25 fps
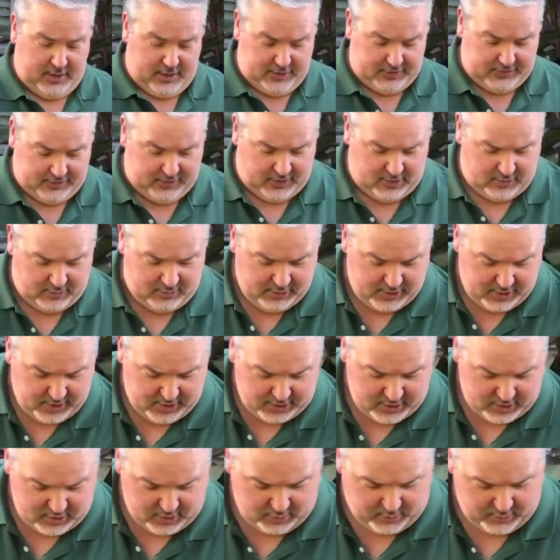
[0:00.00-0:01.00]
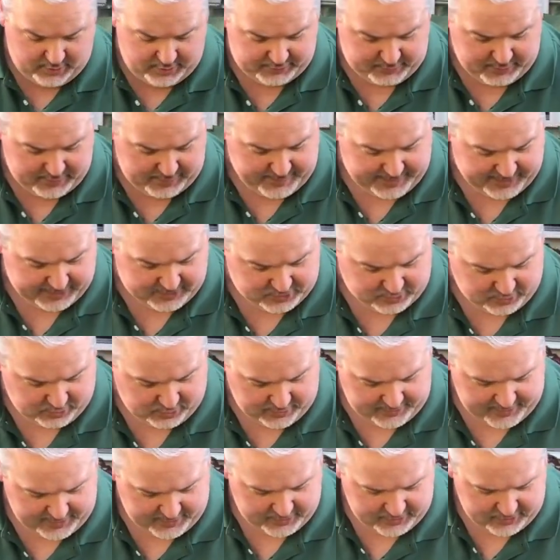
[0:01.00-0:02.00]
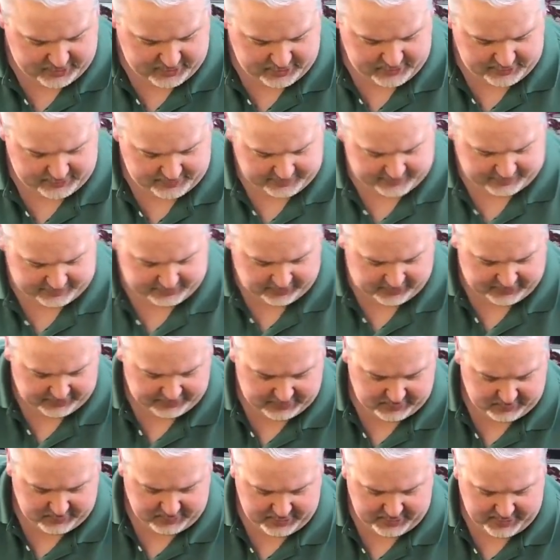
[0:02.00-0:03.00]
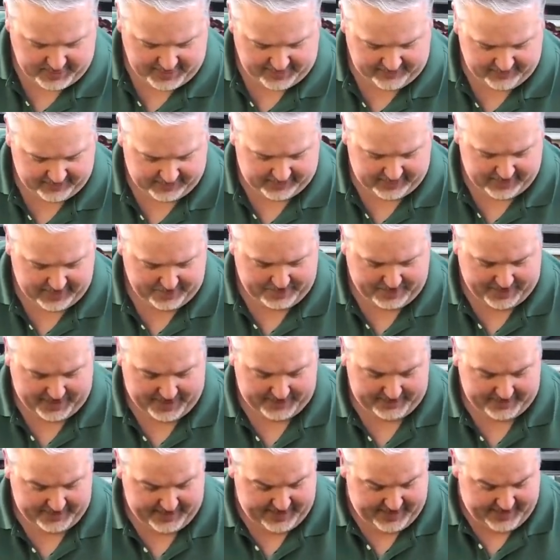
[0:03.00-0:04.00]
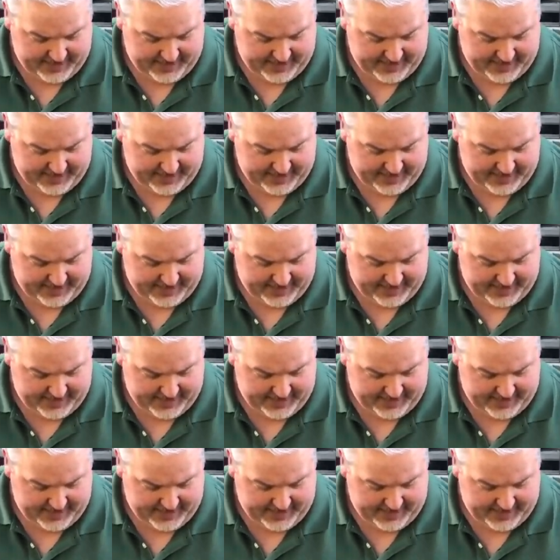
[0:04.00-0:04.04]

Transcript: So you always want to make sure that you're using a saucer when you have a clay pot.